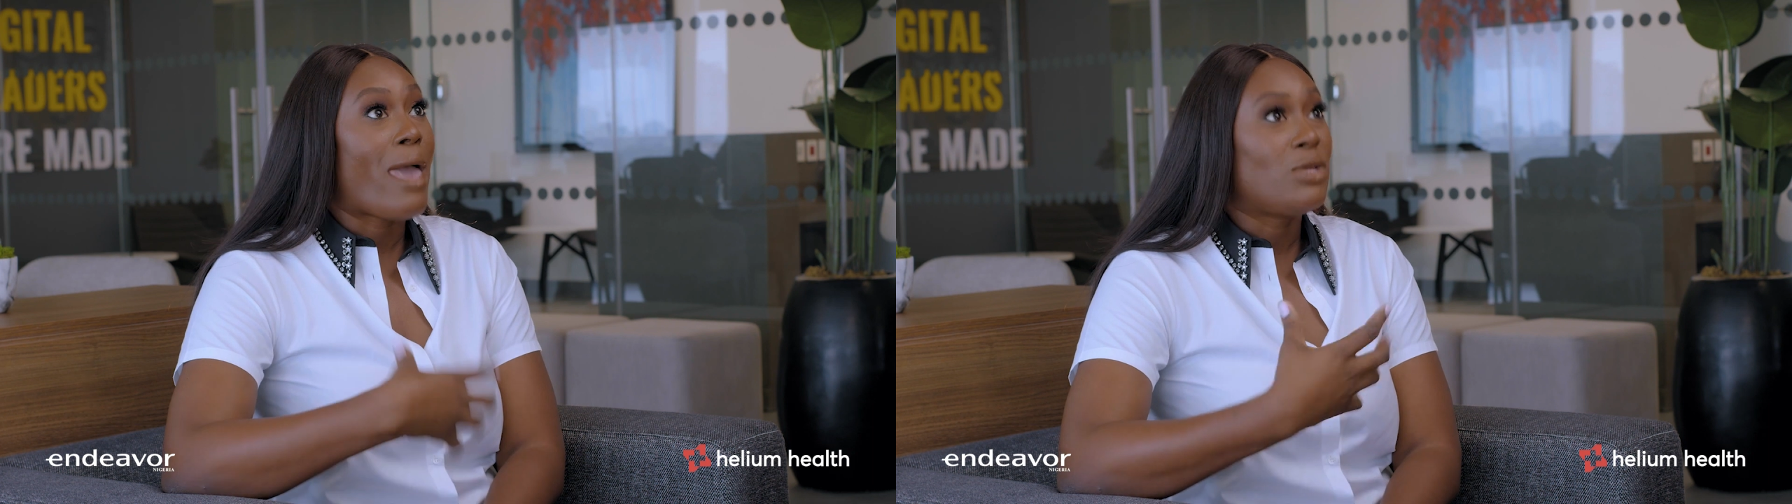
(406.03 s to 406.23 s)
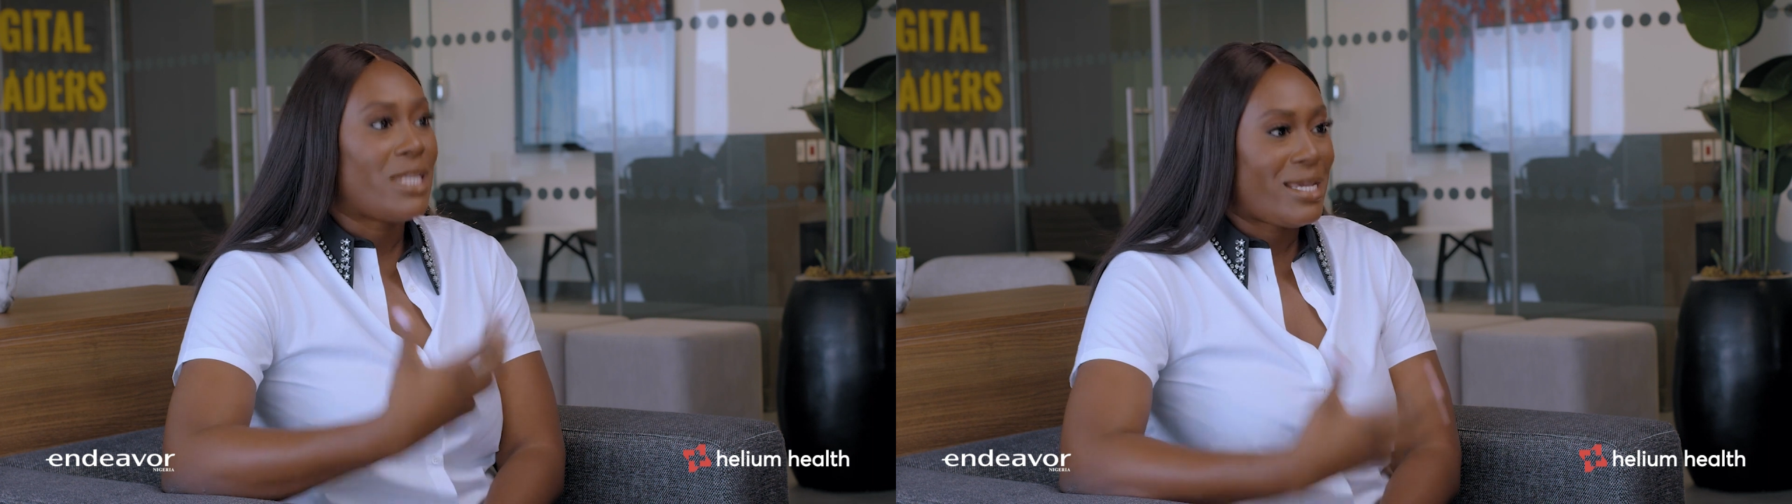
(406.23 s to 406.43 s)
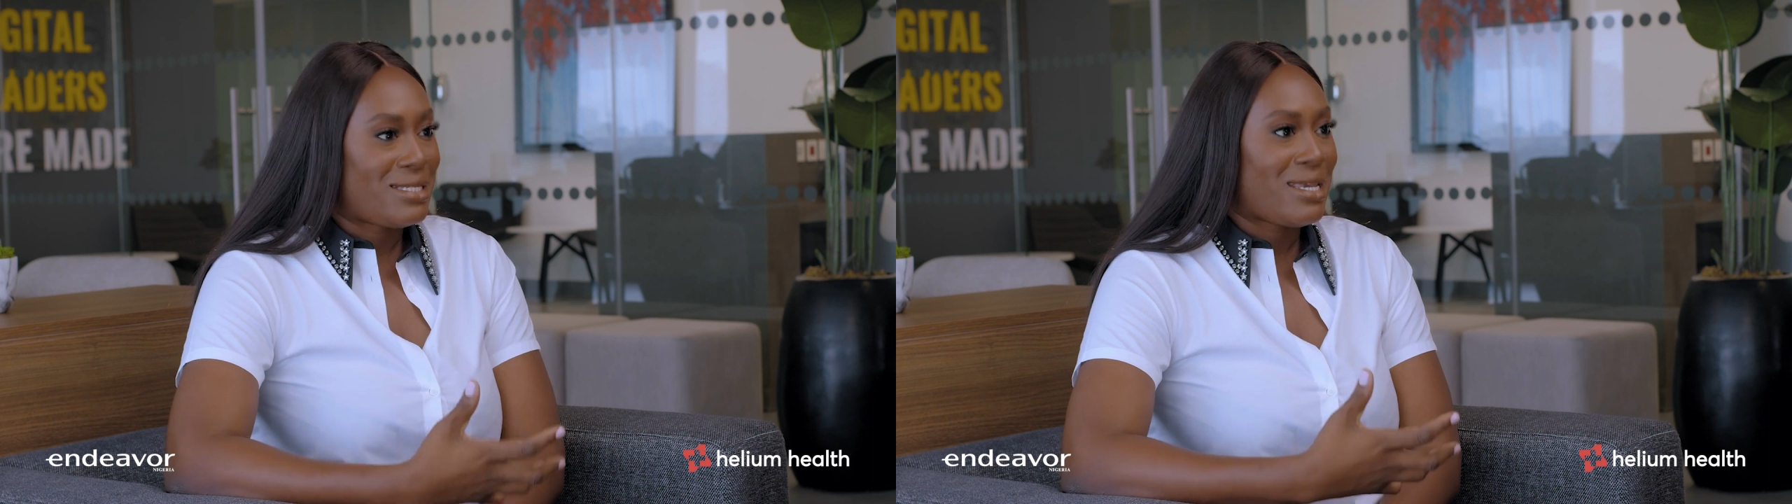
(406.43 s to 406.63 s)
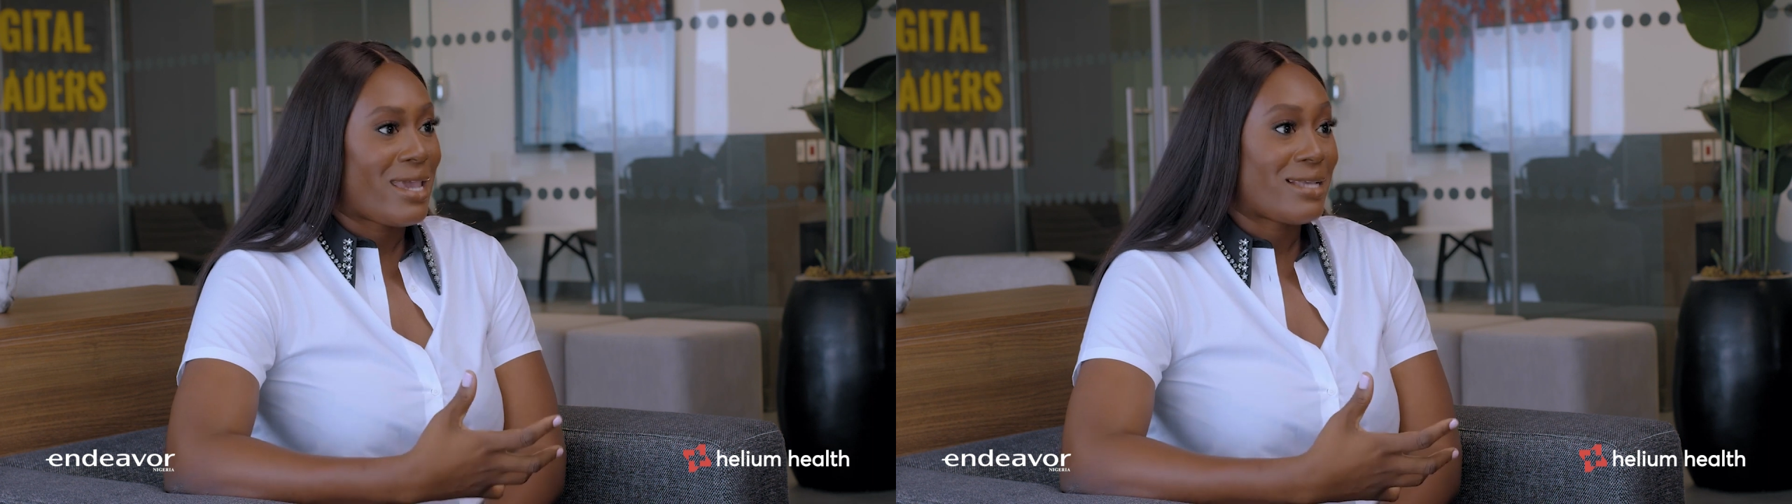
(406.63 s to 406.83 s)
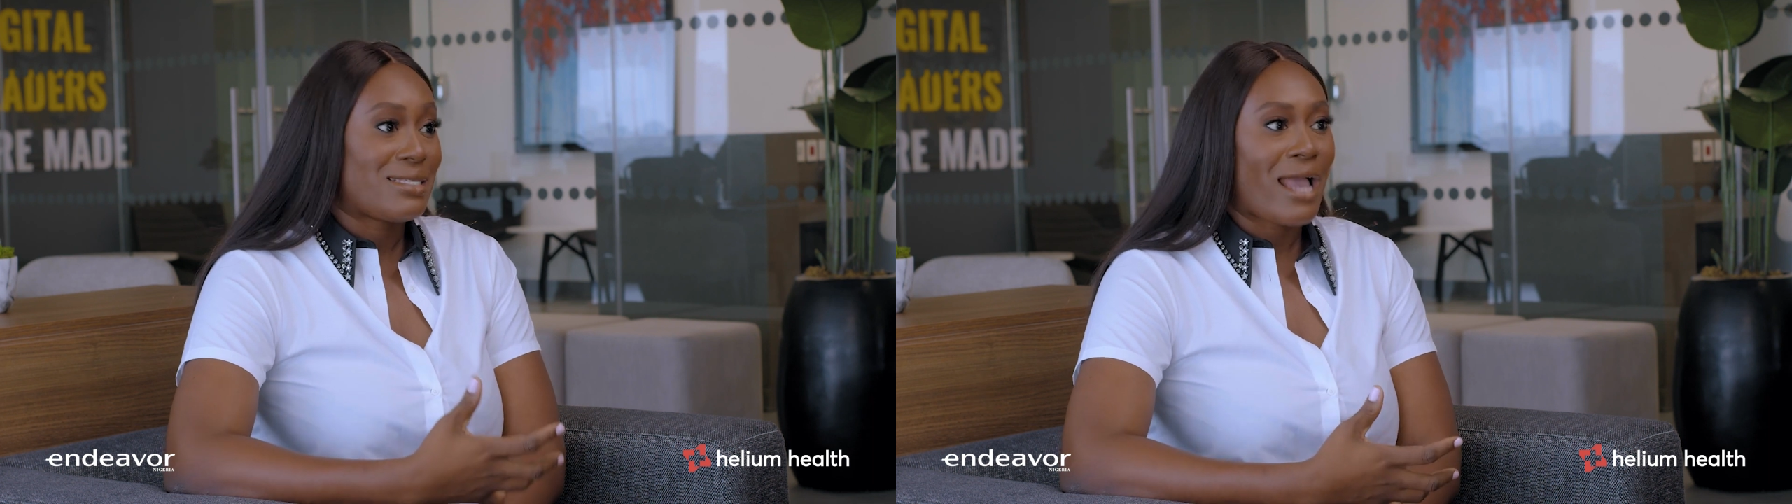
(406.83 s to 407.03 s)

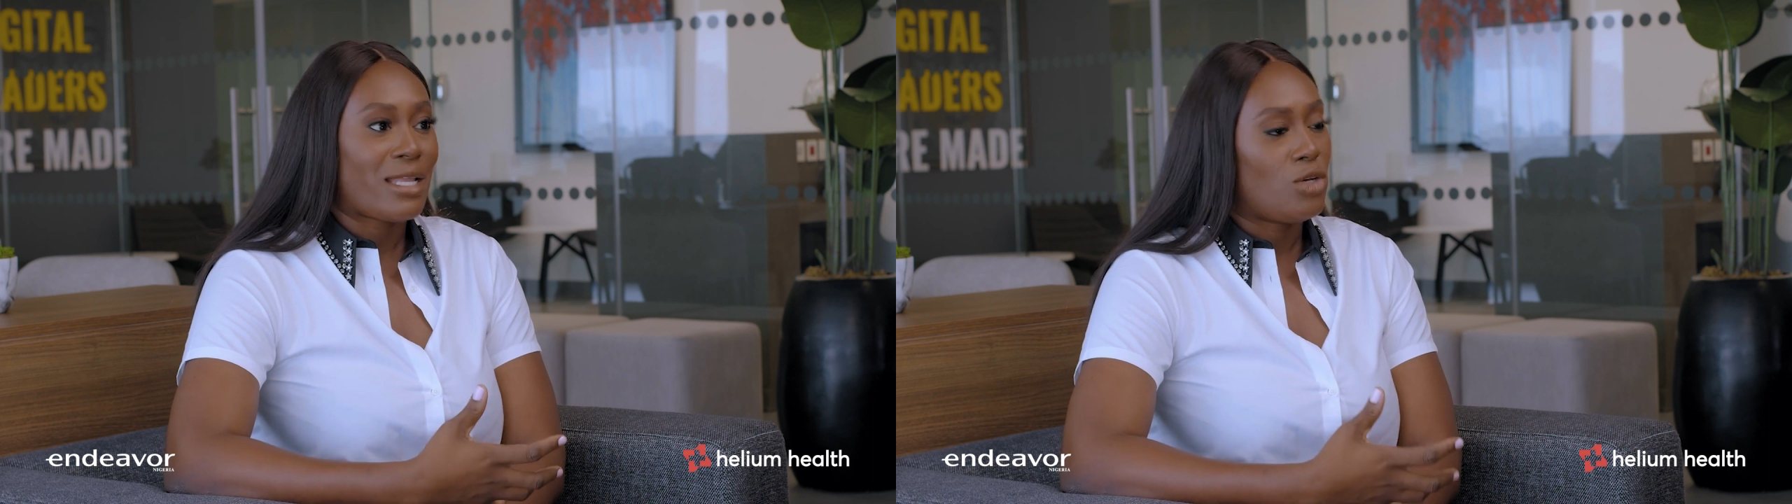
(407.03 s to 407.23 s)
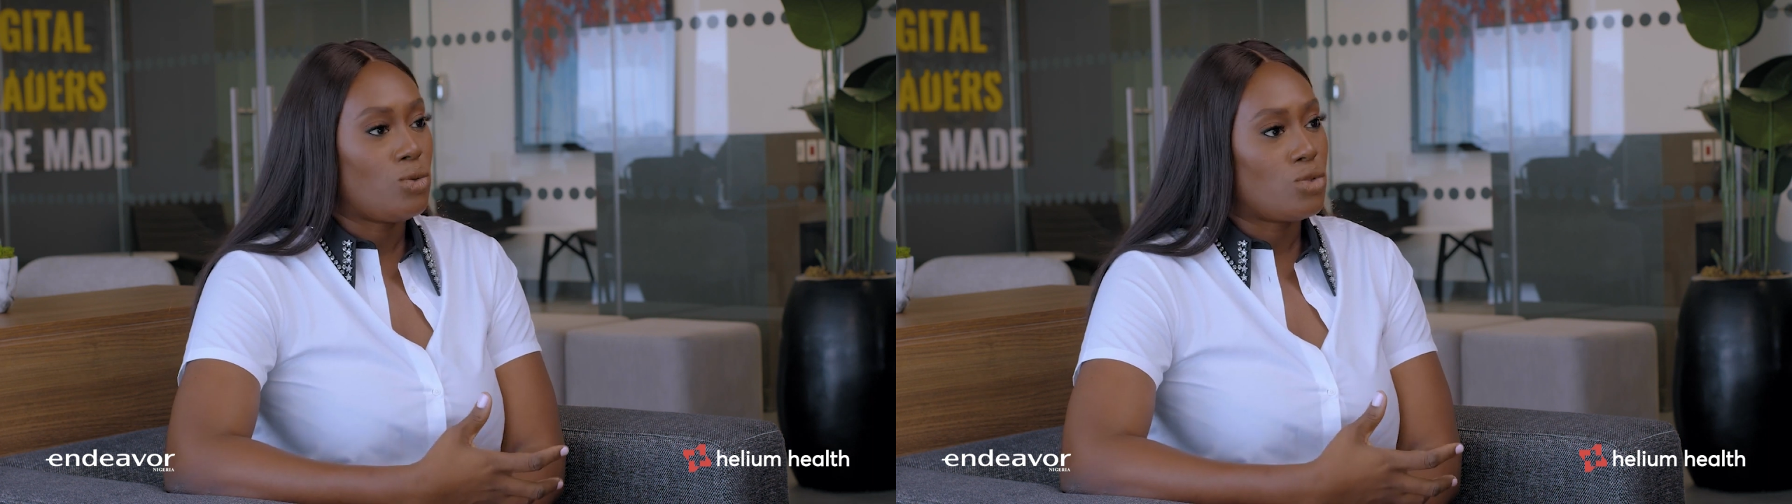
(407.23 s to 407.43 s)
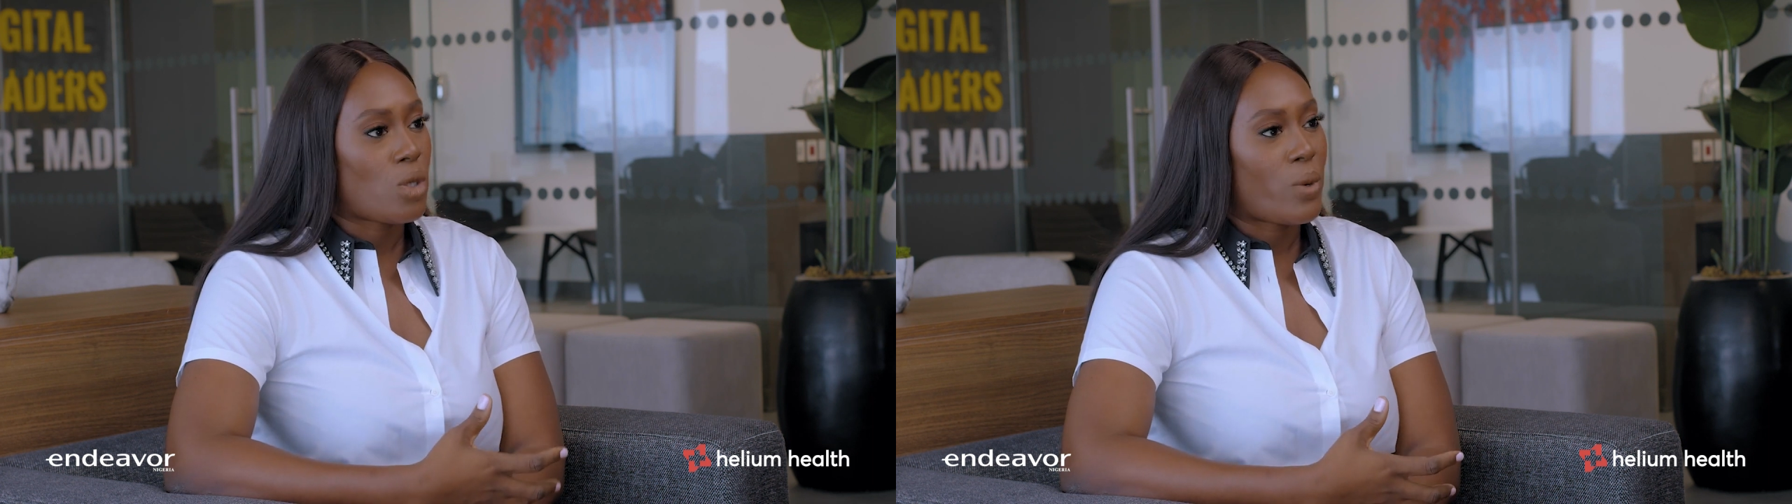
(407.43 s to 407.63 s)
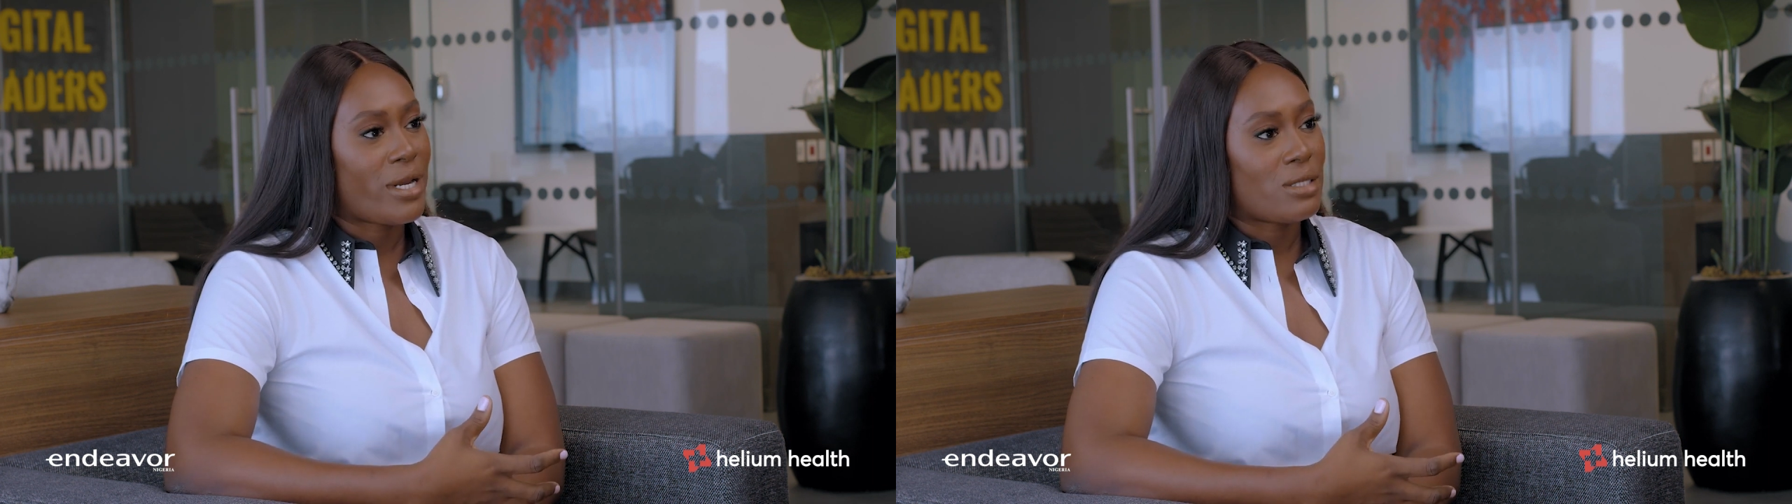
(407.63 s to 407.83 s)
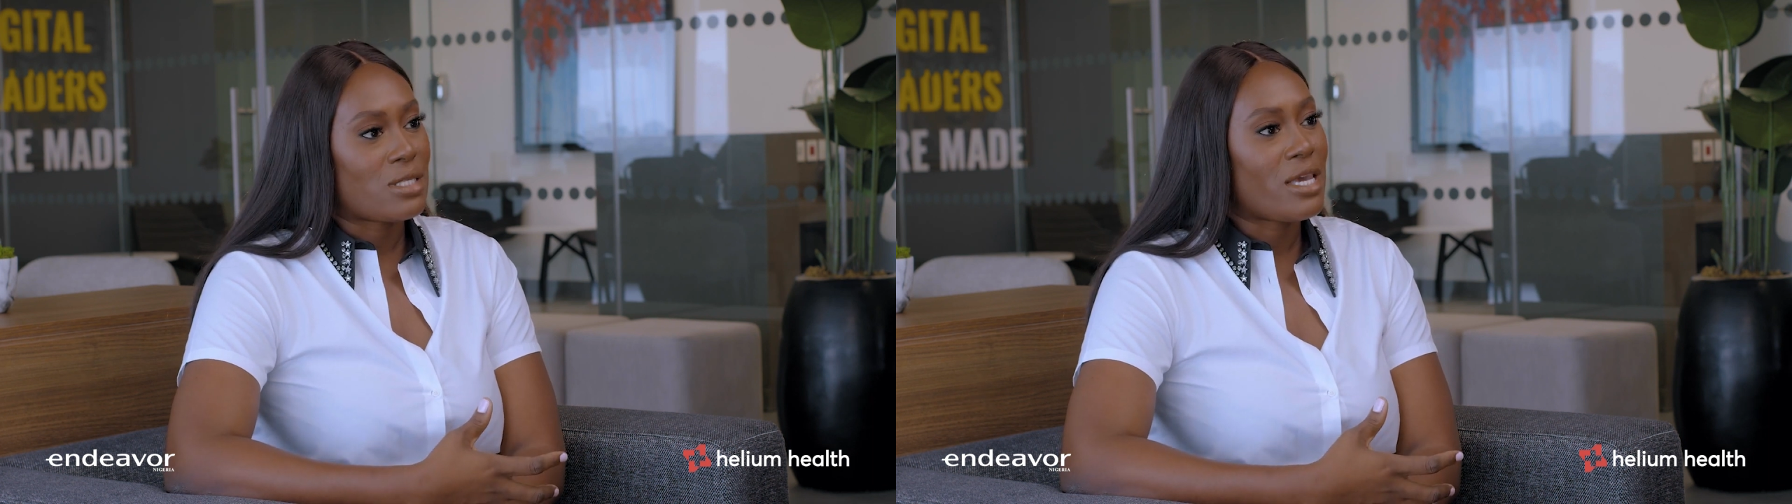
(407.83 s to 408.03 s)
emulating exactly who
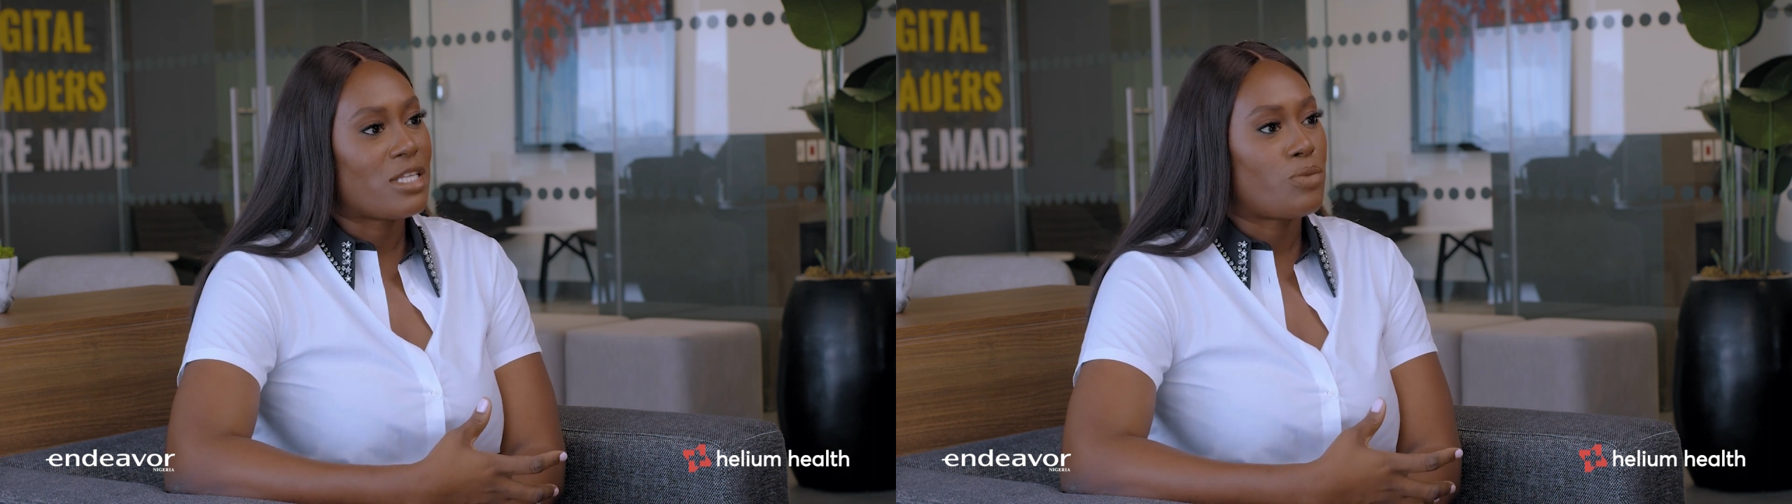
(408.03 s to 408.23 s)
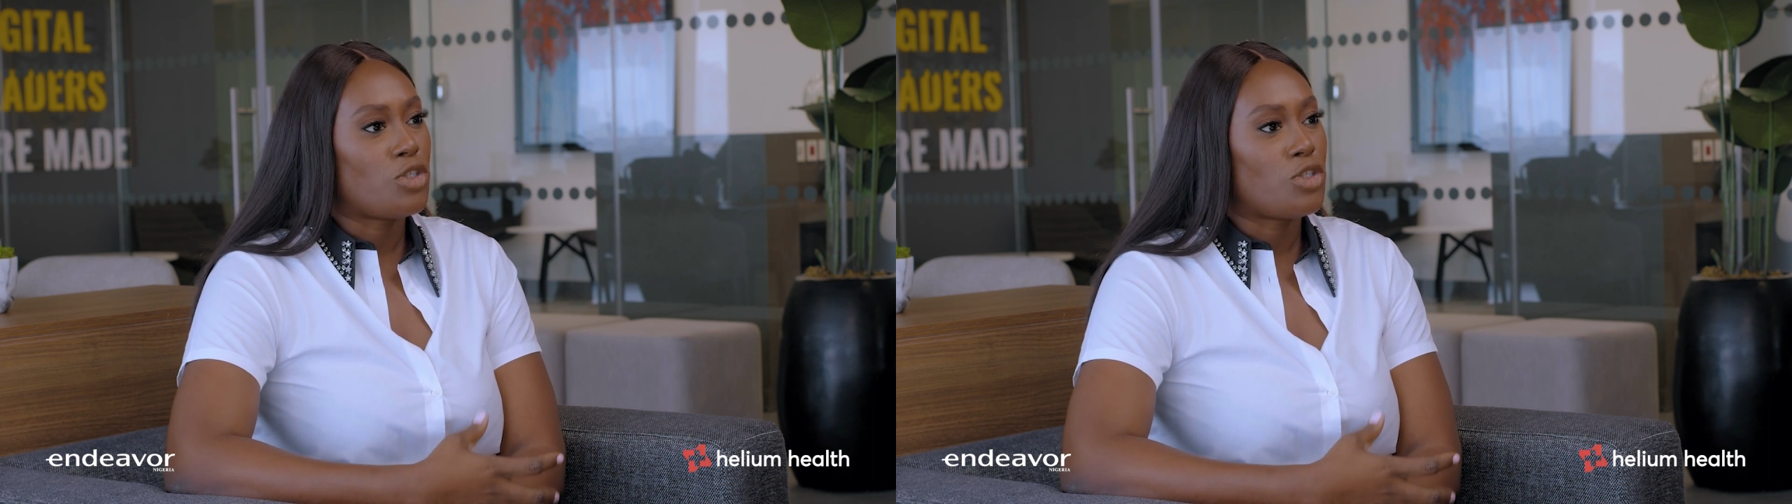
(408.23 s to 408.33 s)
someone else is,